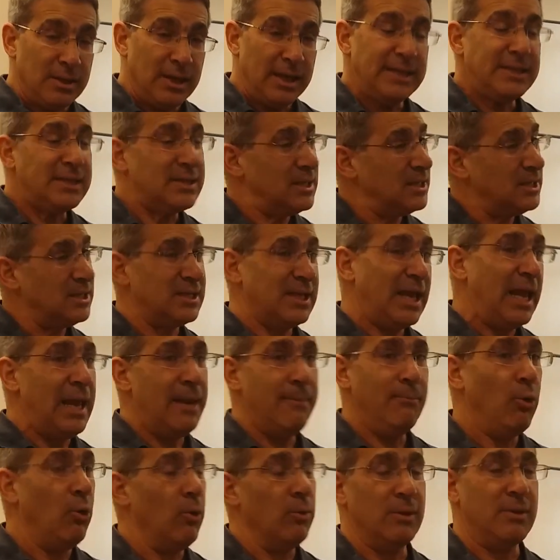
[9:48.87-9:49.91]
it's the
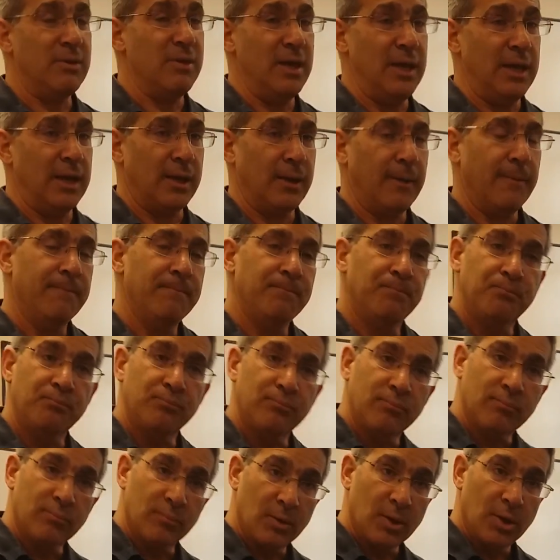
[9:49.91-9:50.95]
same old thing.
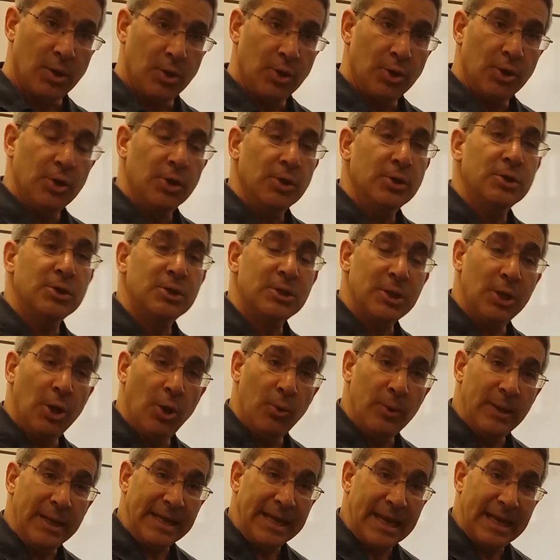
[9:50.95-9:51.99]

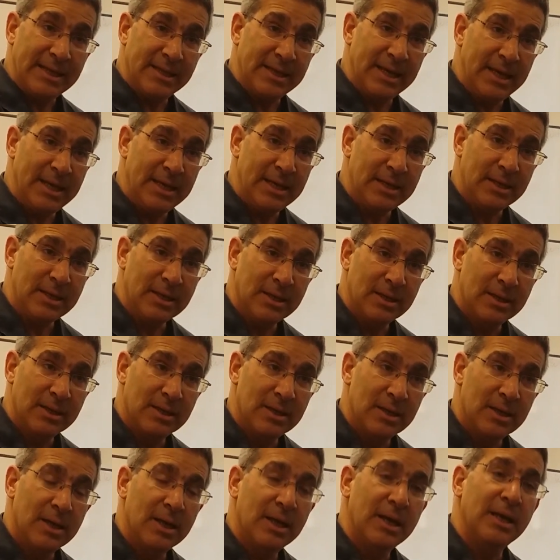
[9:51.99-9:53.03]
Slowly get in,
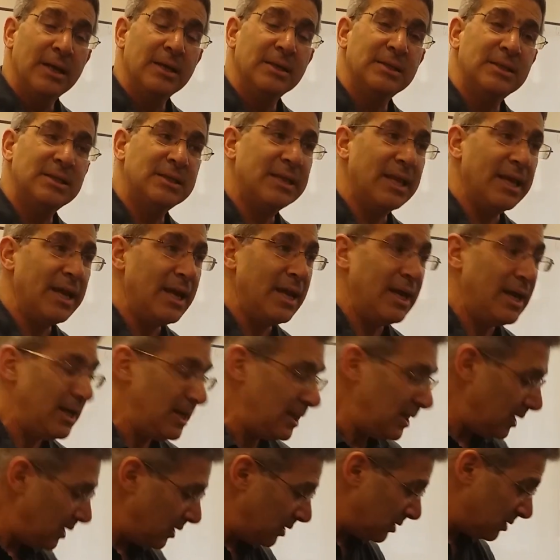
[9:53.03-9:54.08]

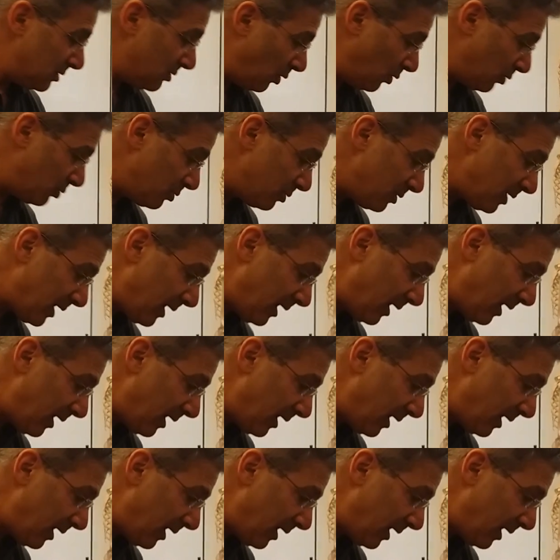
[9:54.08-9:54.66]
stay, talk to the